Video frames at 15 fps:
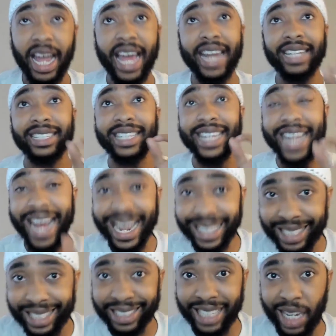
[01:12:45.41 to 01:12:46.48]
and it's not
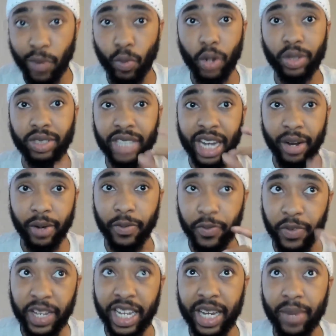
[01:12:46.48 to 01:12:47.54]
the same word
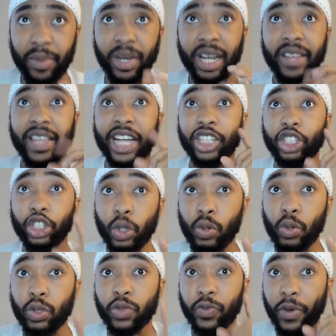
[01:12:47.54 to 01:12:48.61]
teraphim that's
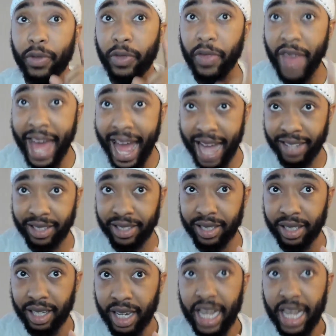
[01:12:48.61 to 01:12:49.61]
used for that.